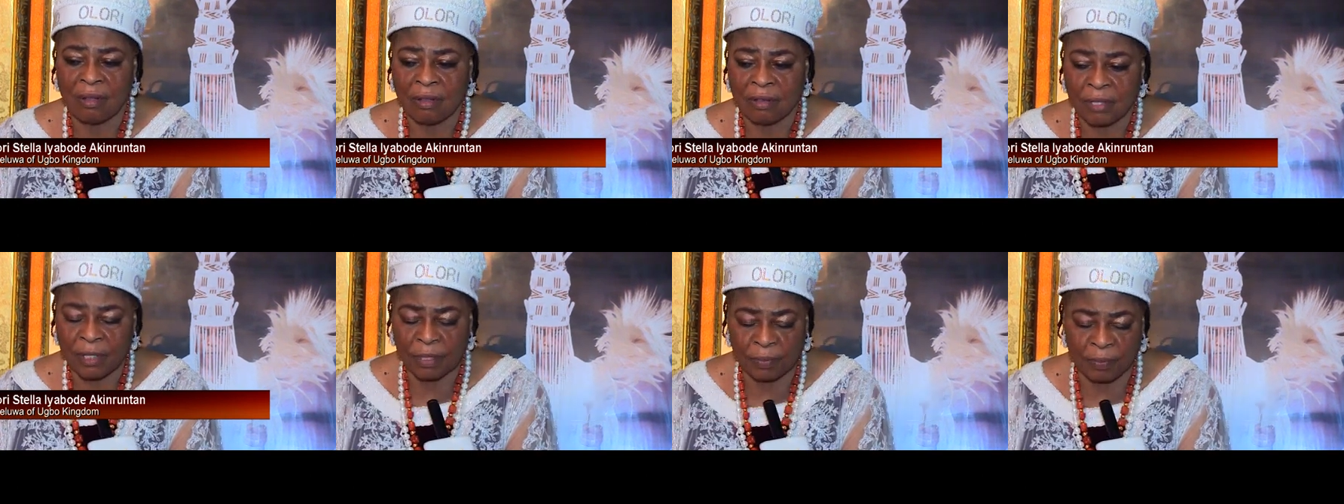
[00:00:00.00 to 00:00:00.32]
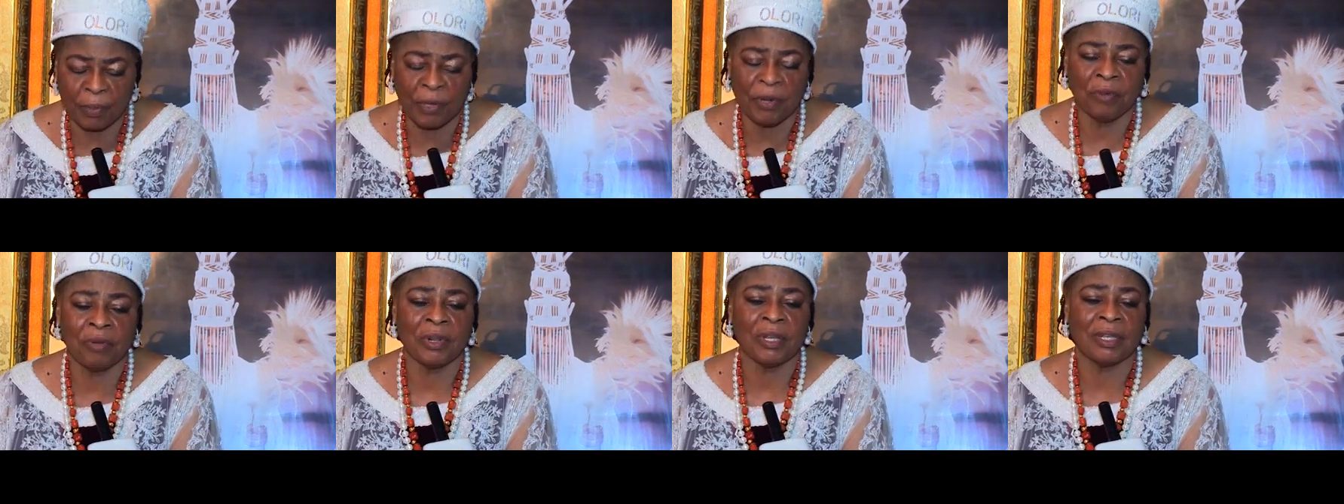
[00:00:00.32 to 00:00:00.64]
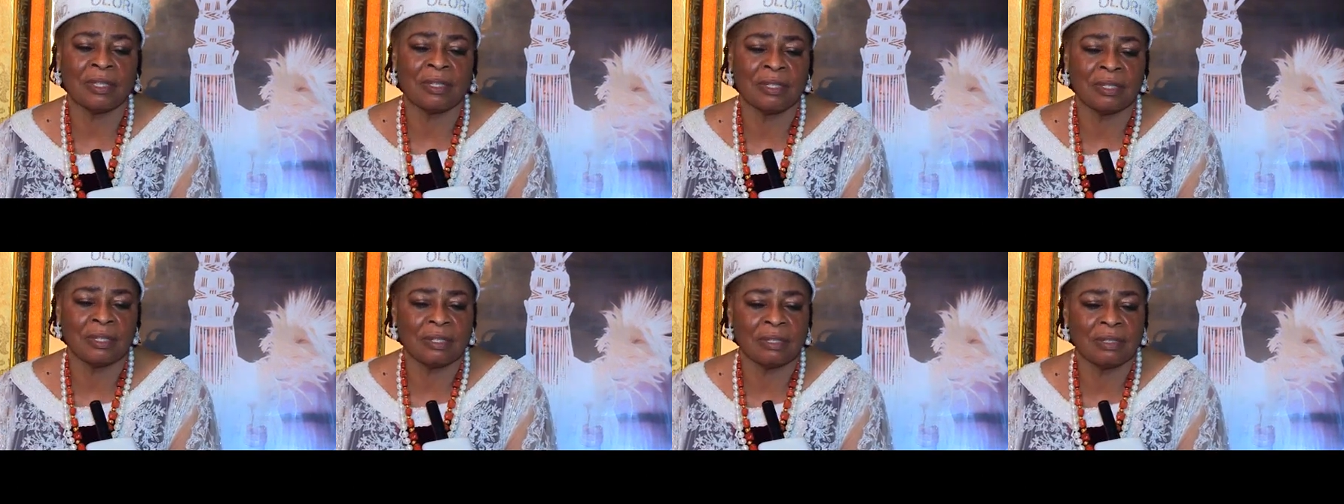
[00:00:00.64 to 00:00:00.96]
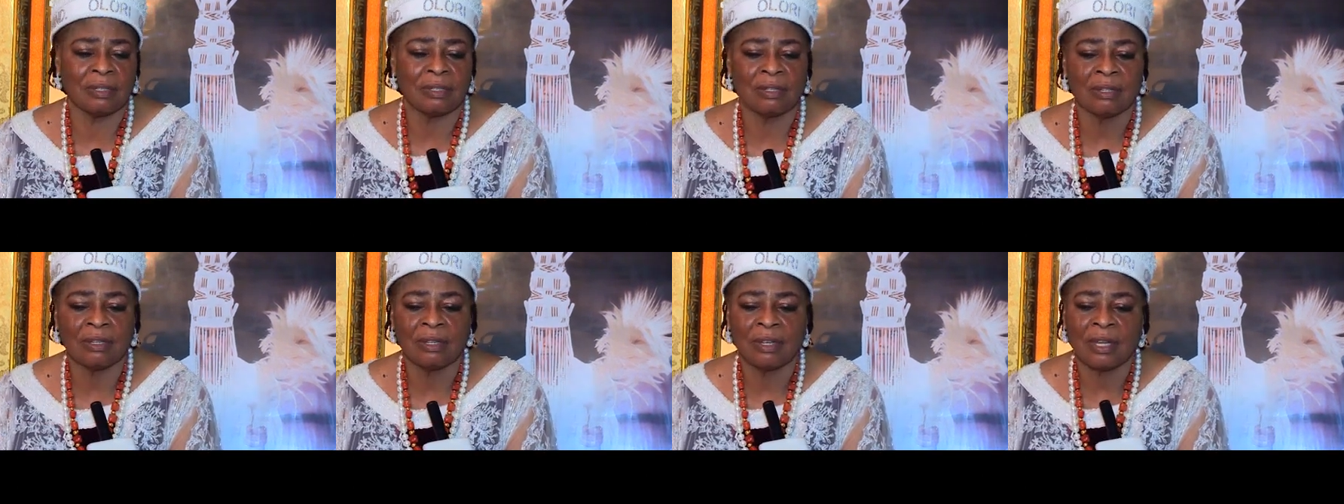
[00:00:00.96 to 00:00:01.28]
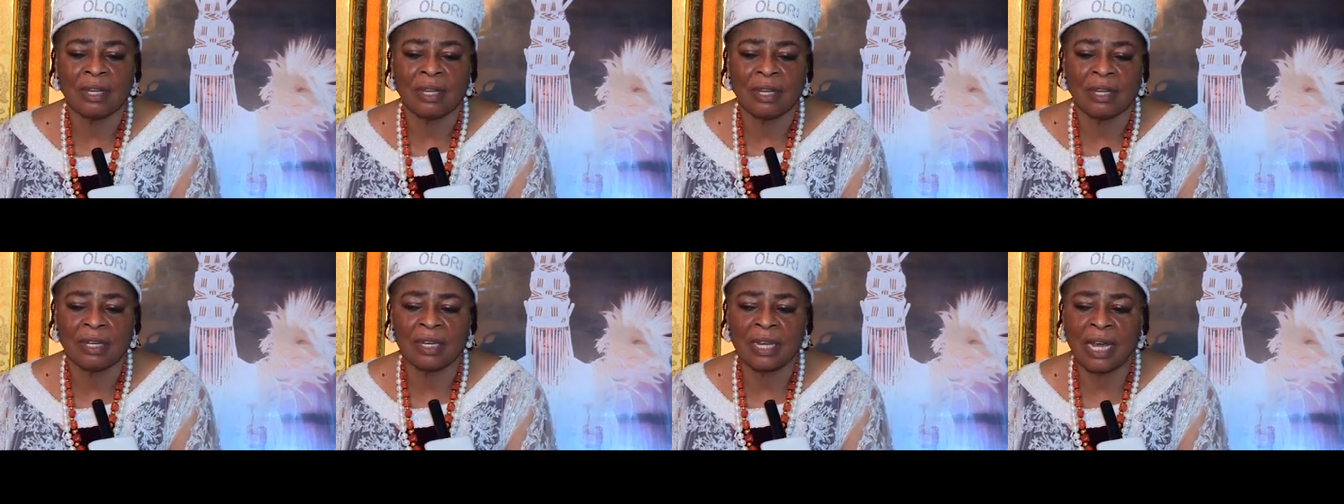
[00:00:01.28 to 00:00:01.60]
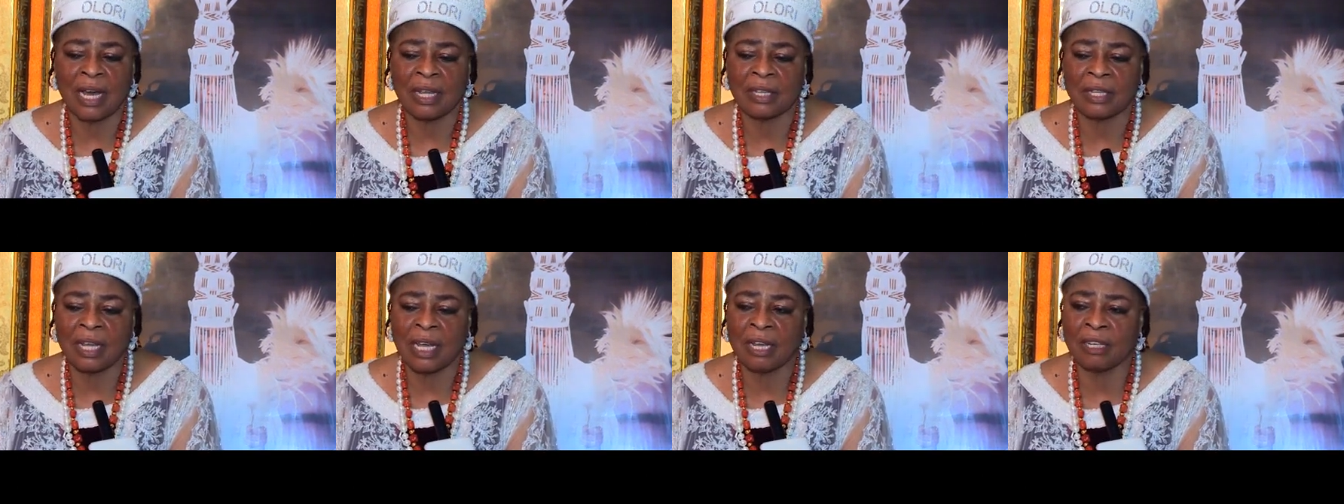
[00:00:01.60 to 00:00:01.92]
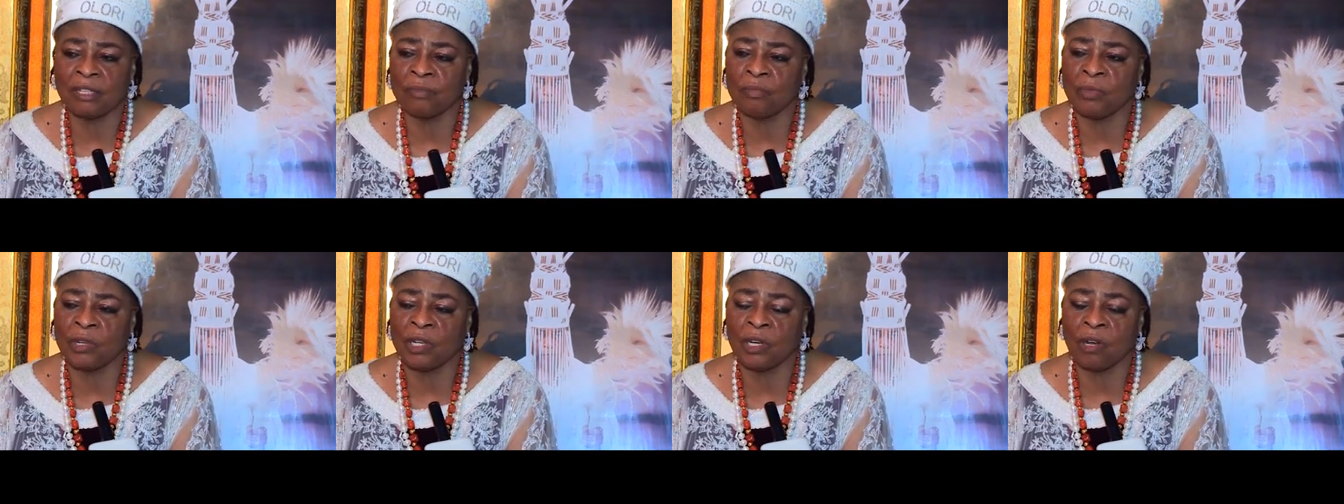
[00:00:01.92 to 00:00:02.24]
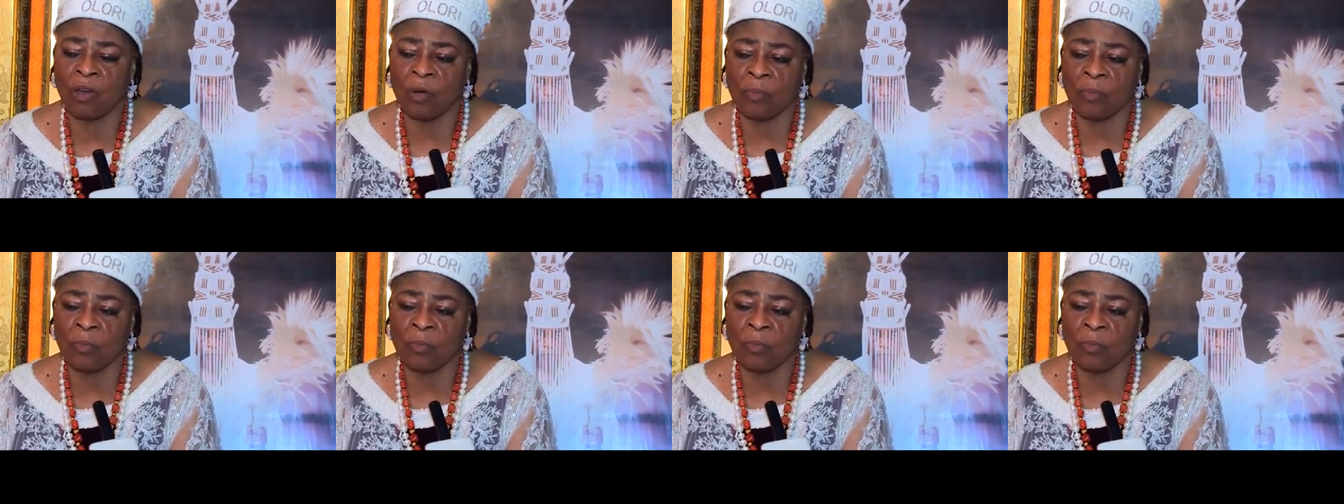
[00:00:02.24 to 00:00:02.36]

spirit that has been